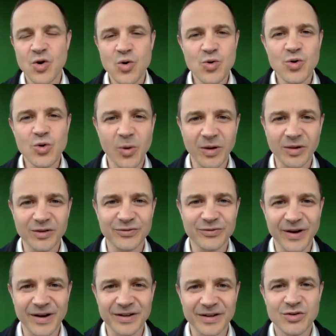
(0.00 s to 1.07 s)
Who
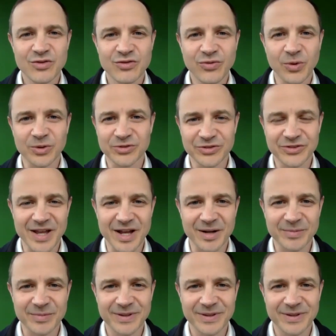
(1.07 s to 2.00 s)
qualifies for SNAP?